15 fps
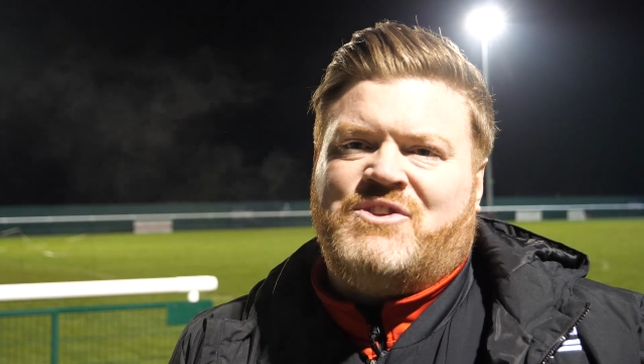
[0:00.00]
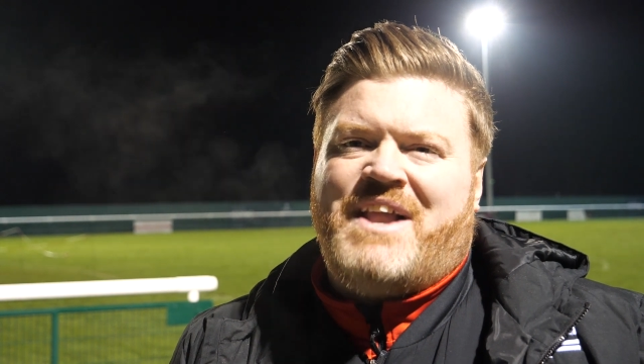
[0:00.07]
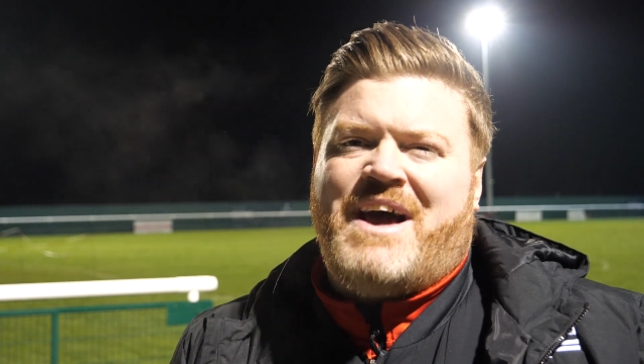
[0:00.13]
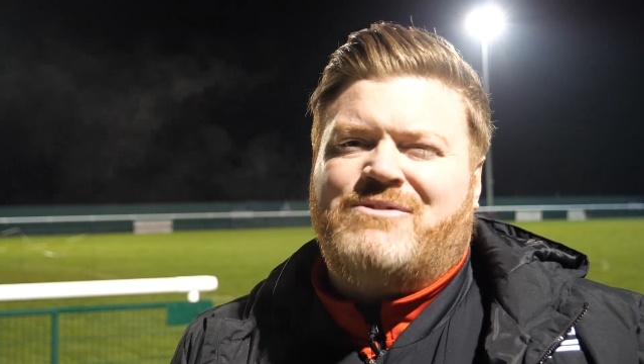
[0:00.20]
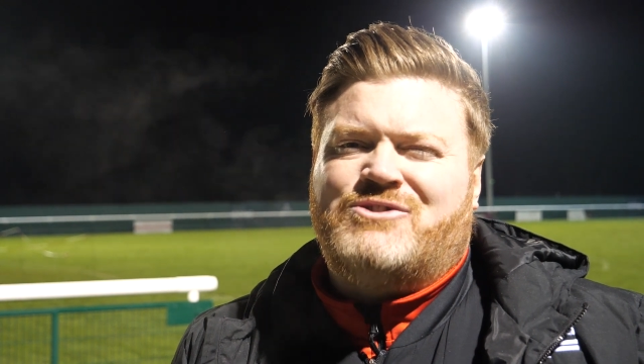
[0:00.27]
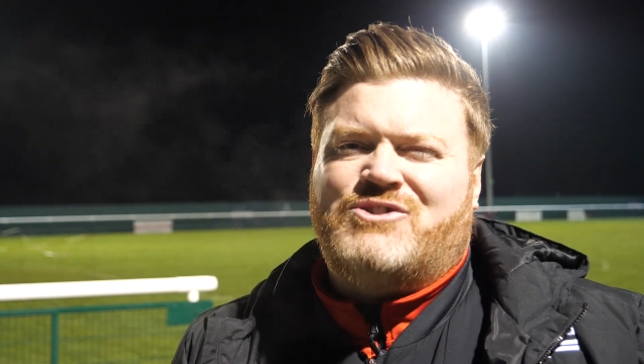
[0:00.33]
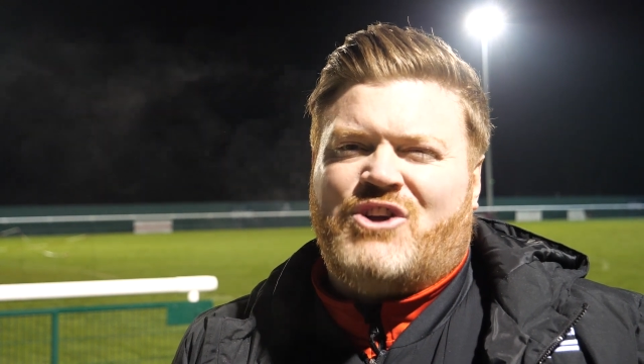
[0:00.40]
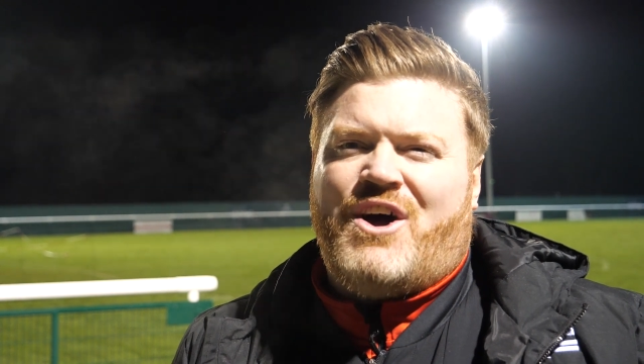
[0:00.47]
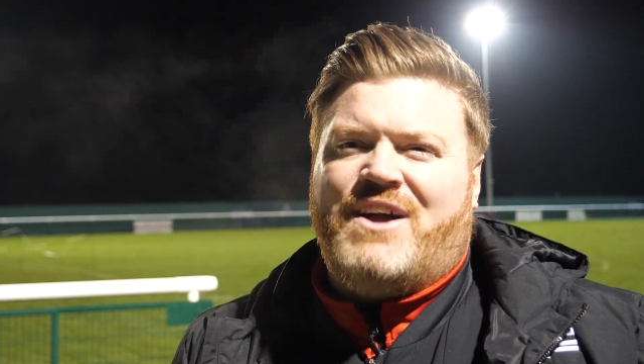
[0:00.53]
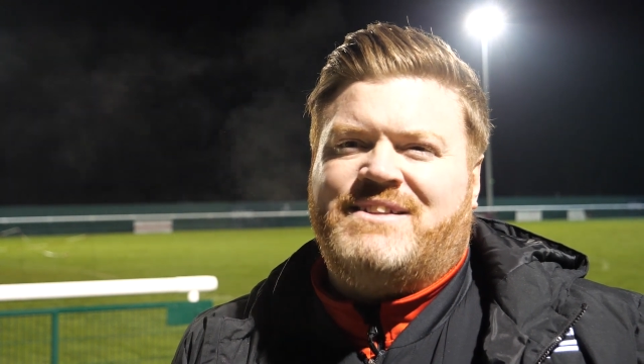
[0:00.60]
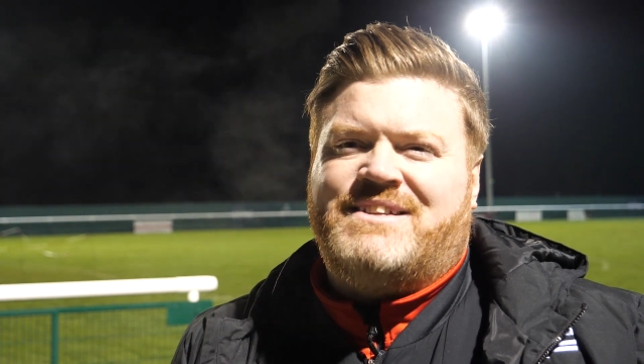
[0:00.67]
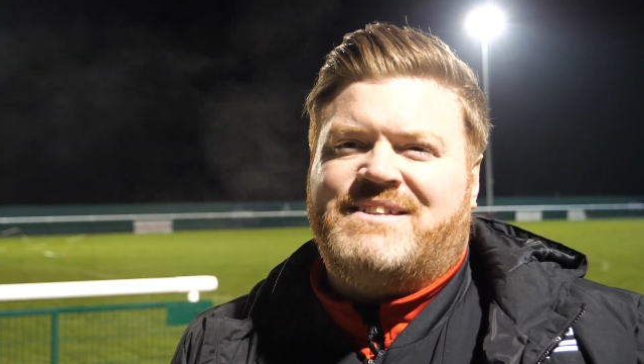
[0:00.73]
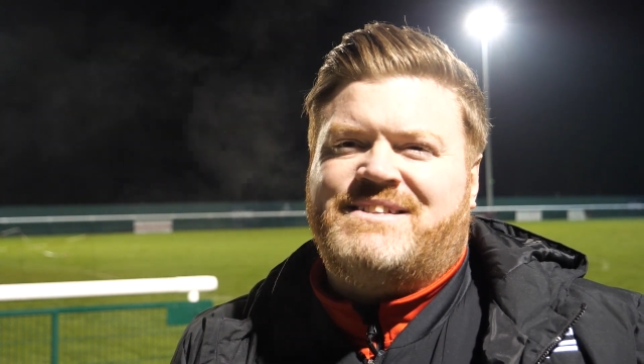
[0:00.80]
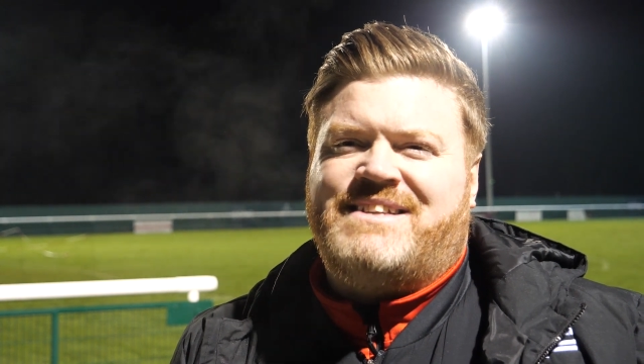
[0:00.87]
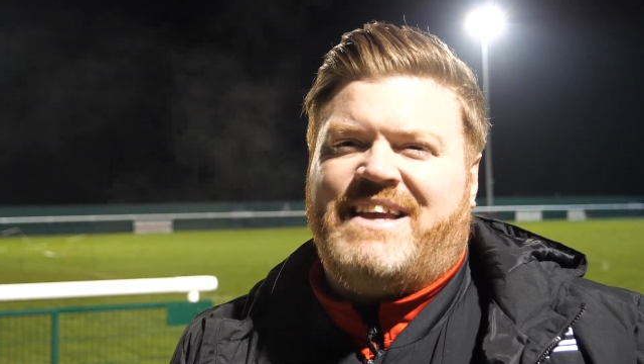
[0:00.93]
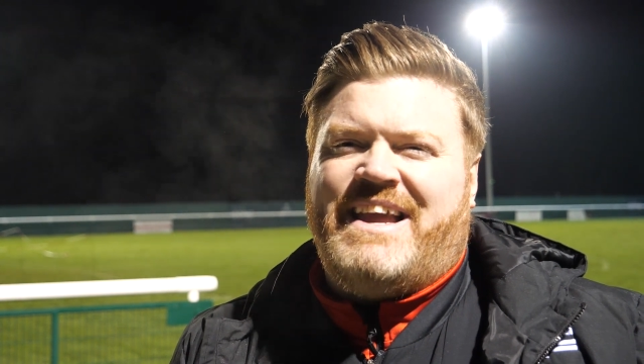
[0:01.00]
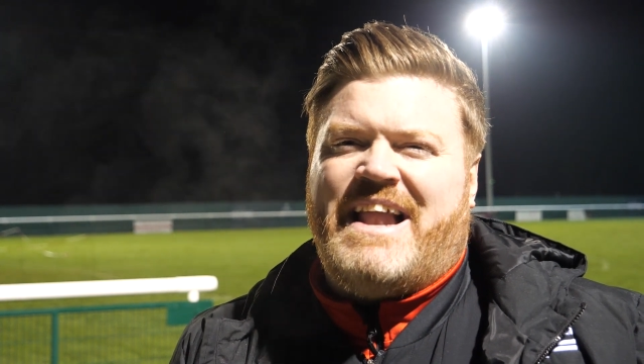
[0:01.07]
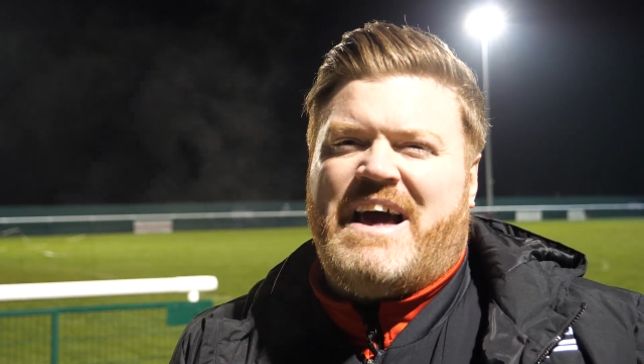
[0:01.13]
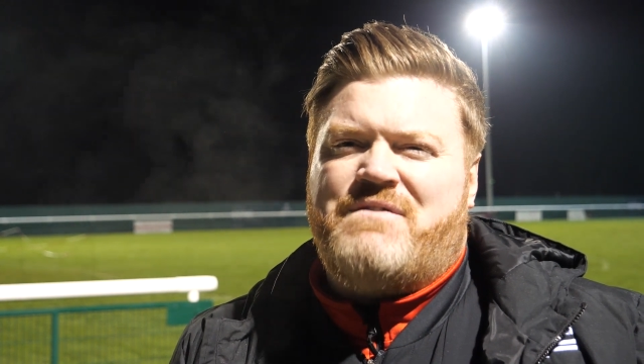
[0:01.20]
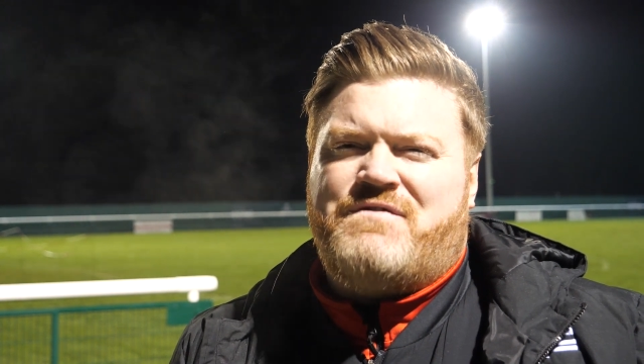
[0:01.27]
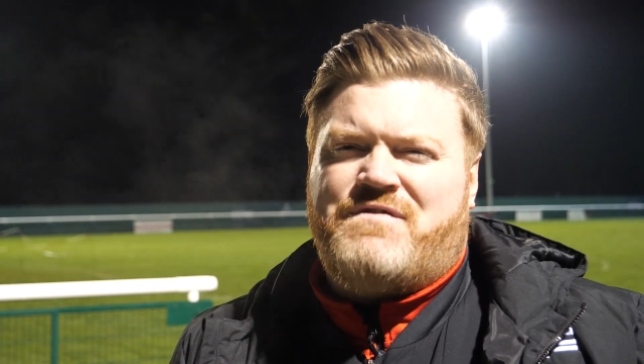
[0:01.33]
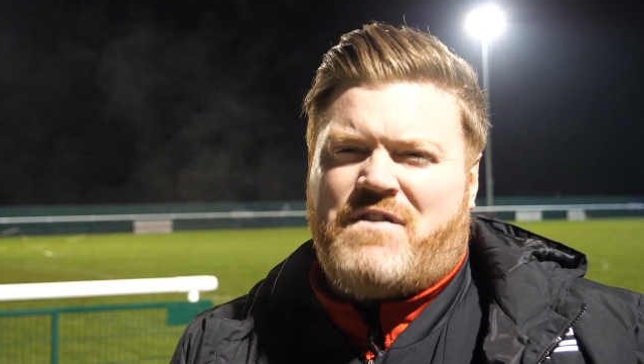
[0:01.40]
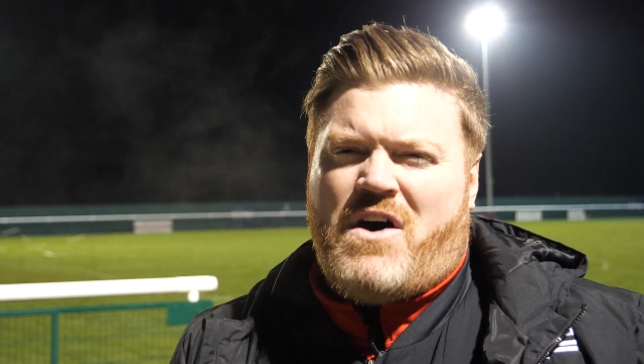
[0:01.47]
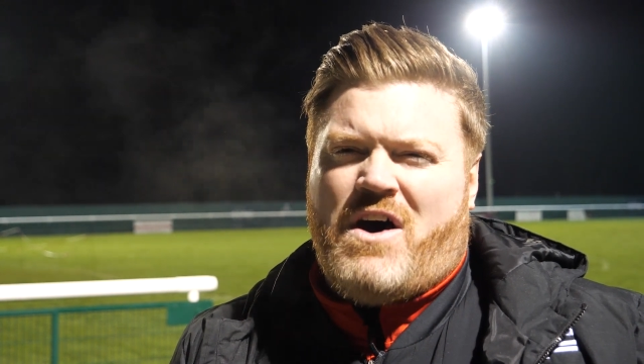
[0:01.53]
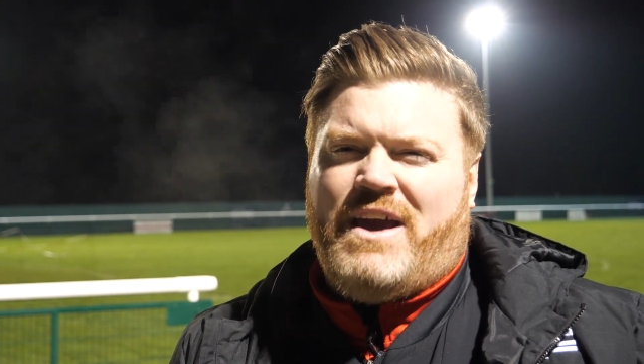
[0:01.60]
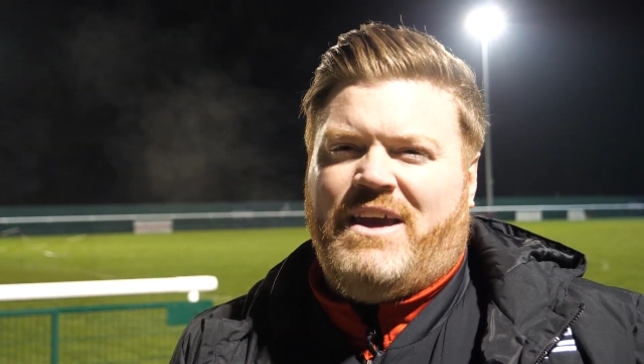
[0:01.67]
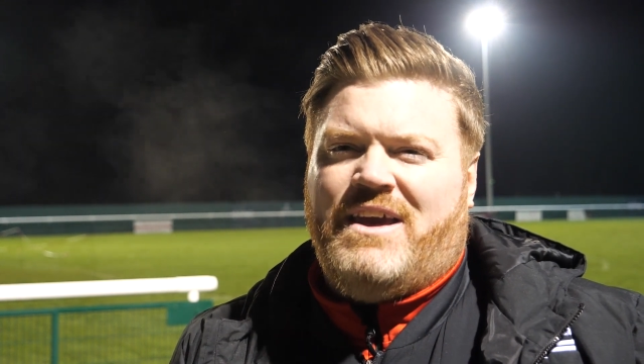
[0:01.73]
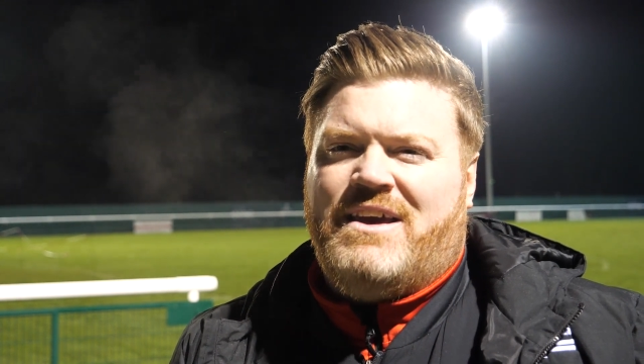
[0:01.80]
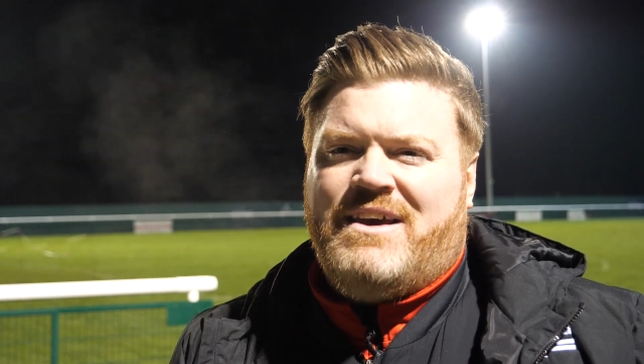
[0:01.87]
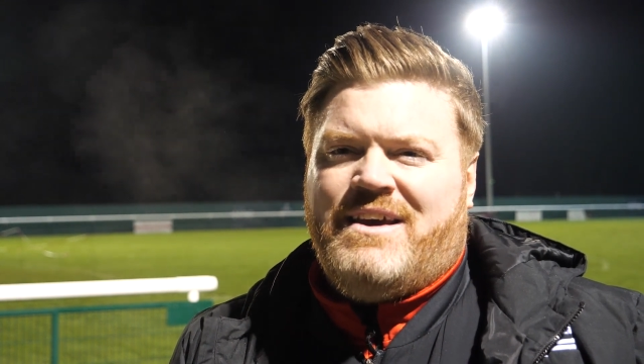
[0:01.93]
are now starting to see that
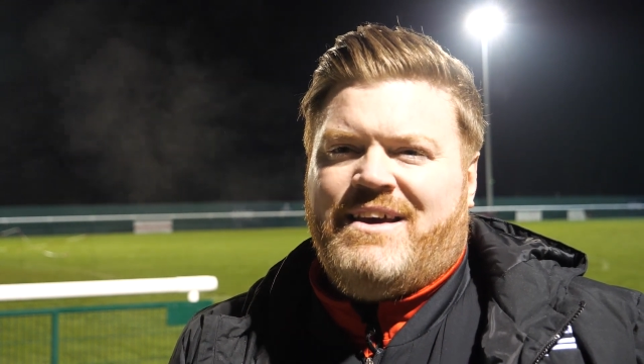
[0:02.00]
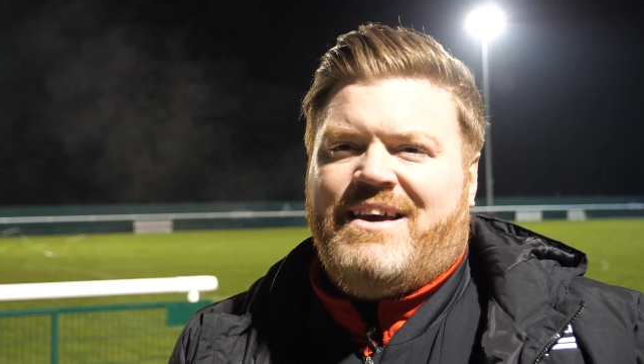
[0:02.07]
fight,